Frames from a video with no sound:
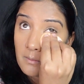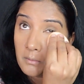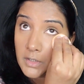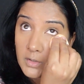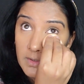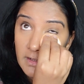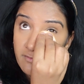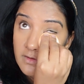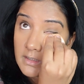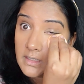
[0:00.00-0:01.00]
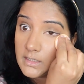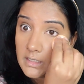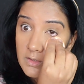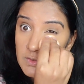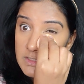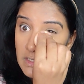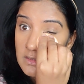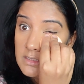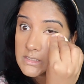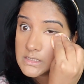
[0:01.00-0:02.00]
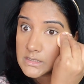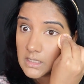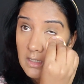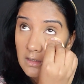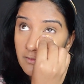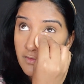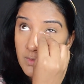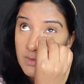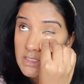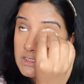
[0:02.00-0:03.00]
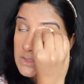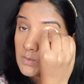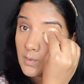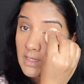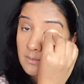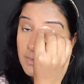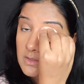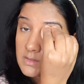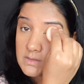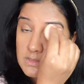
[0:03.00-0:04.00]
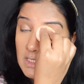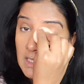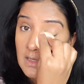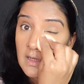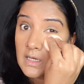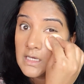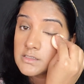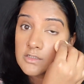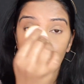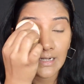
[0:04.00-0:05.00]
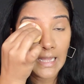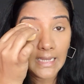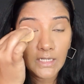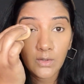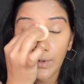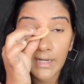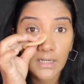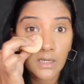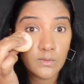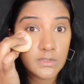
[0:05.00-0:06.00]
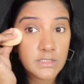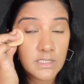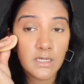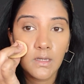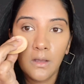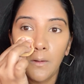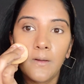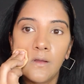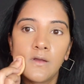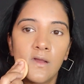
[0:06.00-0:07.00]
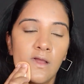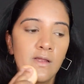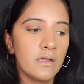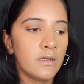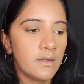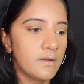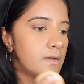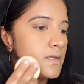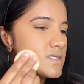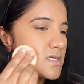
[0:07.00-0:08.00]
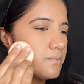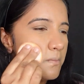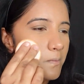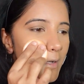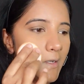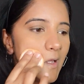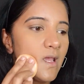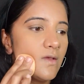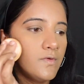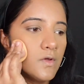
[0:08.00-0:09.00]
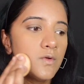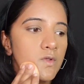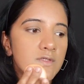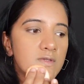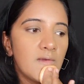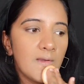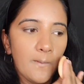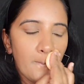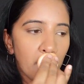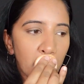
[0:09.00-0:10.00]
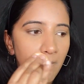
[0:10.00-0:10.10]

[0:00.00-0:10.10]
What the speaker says: But you definitely need to set this foundation well because it's not lightweight, I would say. It's a bit heavy on your skin.